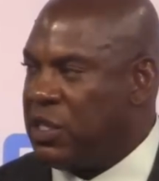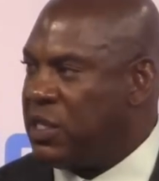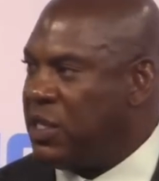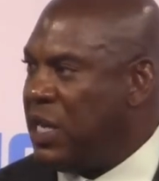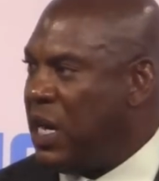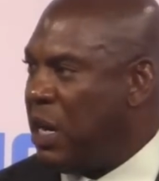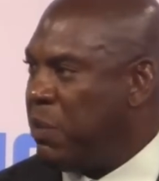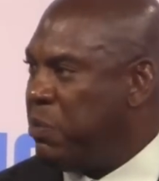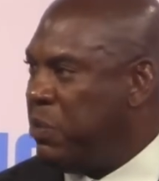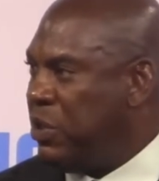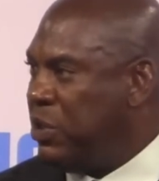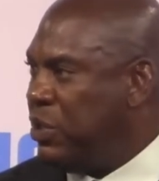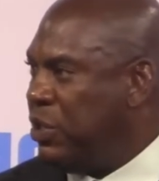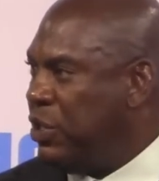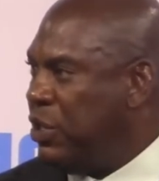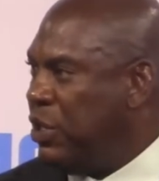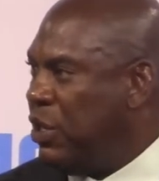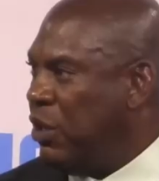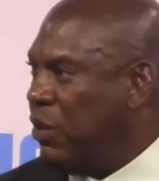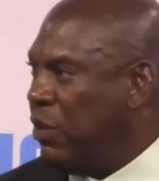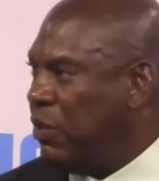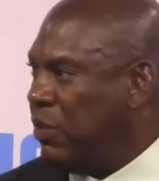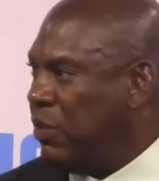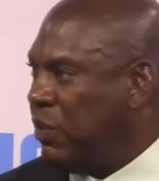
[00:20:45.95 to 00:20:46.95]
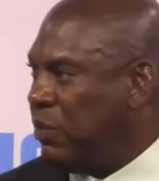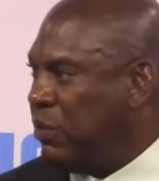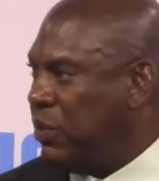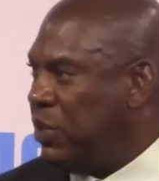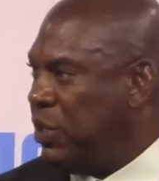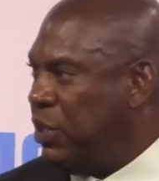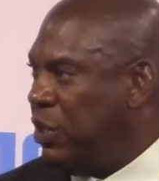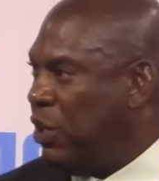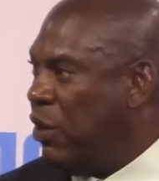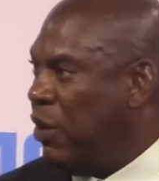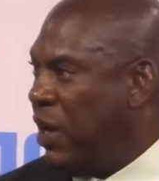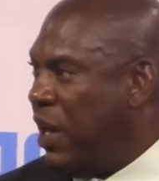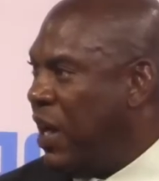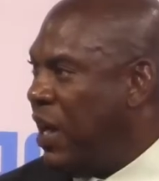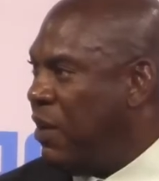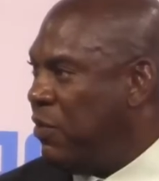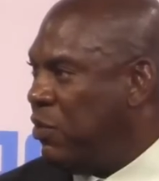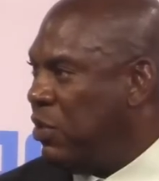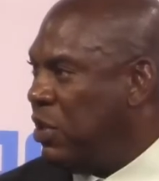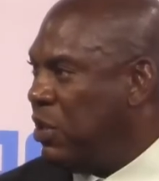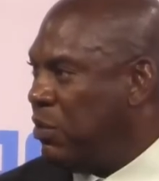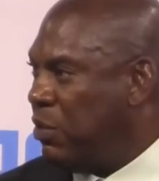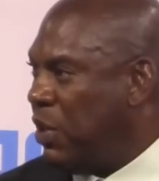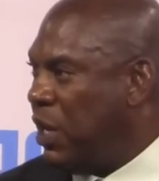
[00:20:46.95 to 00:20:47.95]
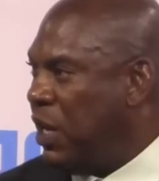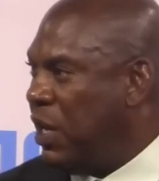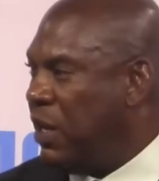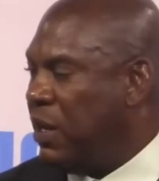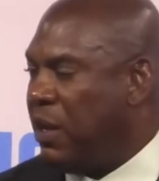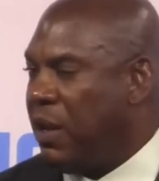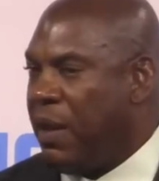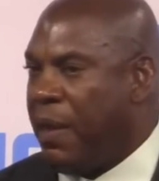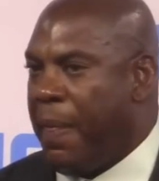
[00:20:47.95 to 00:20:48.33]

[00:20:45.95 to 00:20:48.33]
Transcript: snapper until you don't until you don't have one, right?